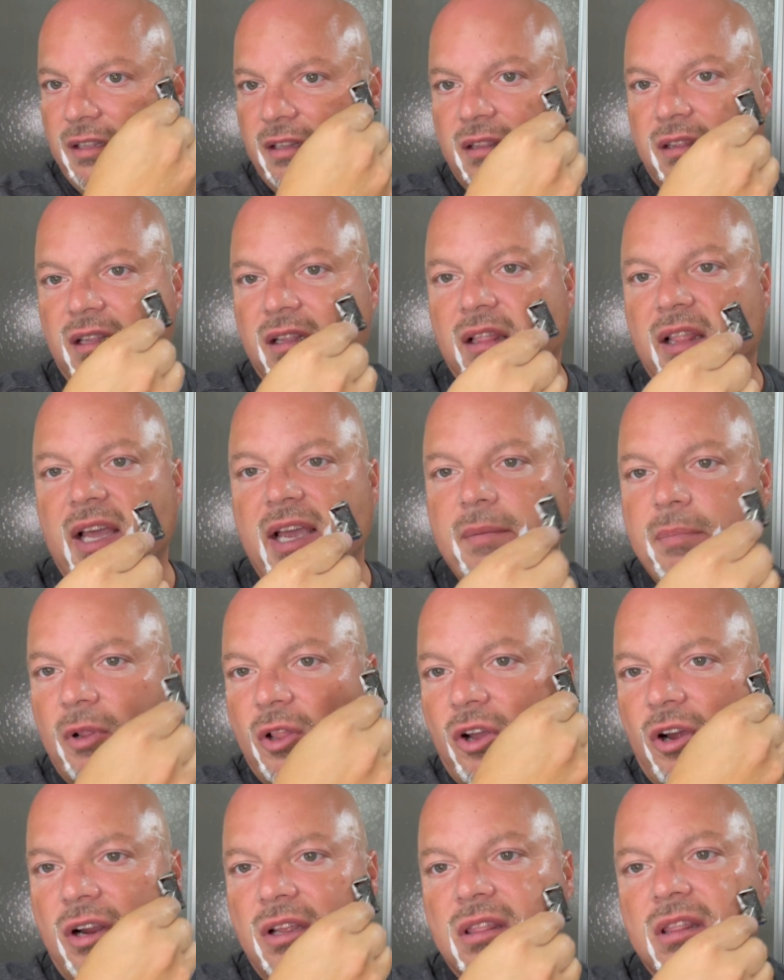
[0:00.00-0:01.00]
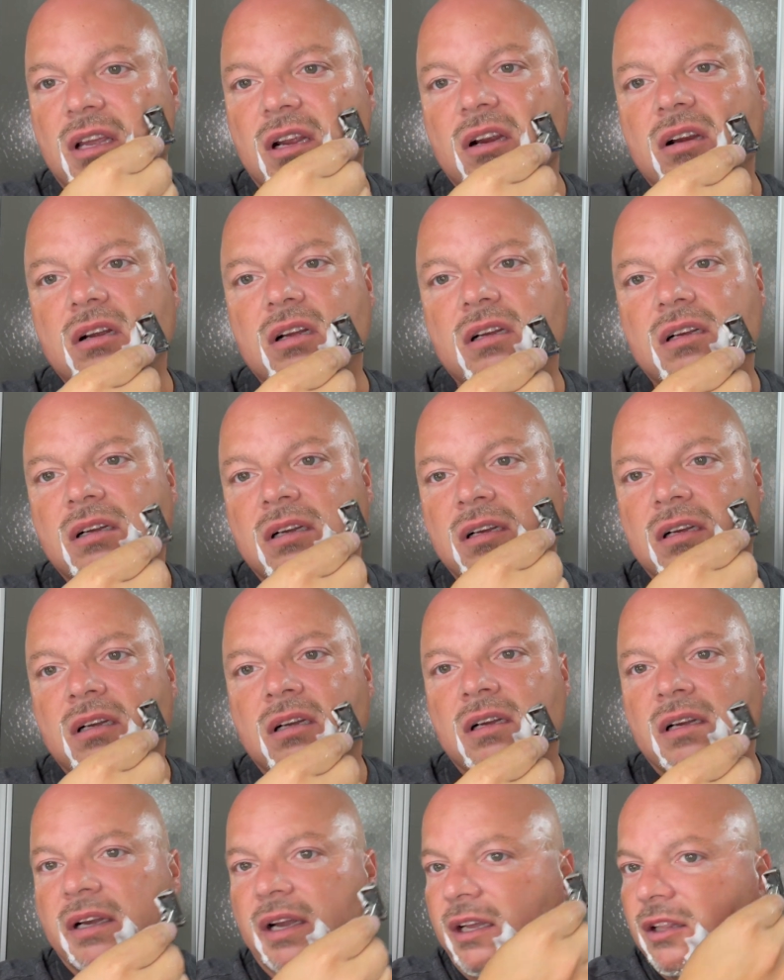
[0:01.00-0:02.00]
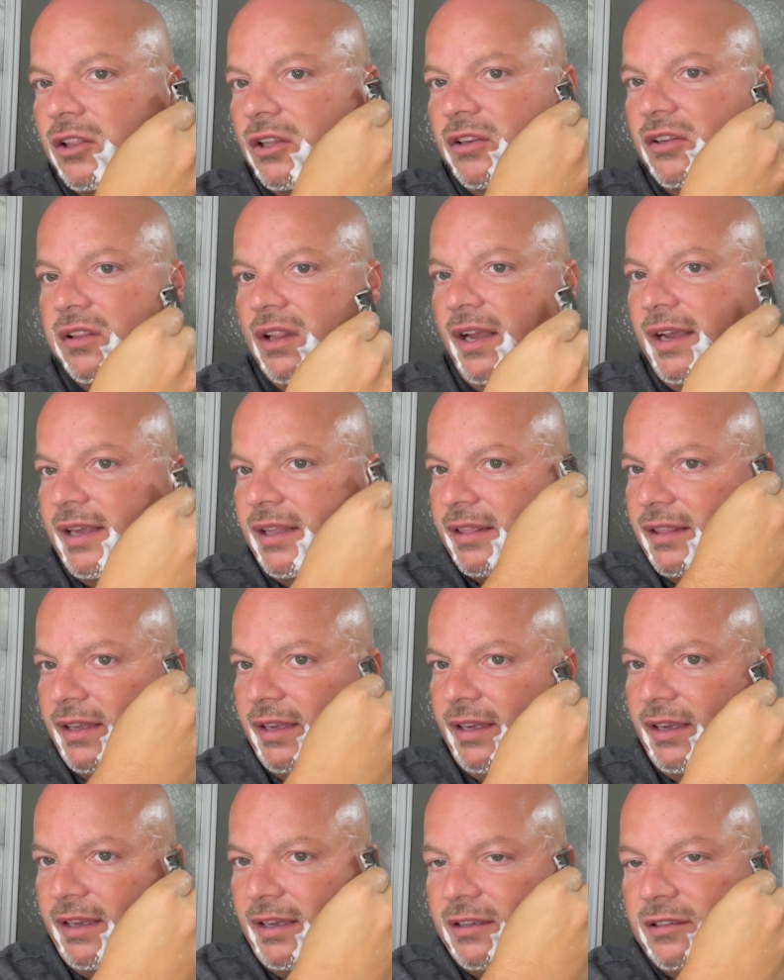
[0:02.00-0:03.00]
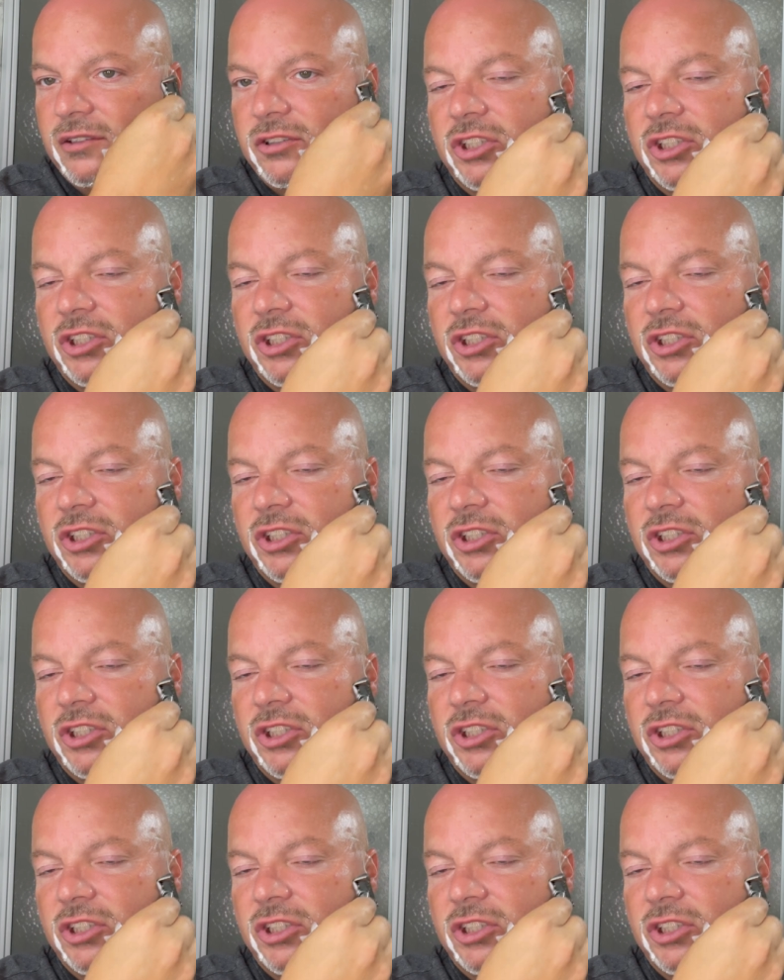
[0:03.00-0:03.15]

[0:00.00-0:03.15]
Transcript: label art there kind of looks like the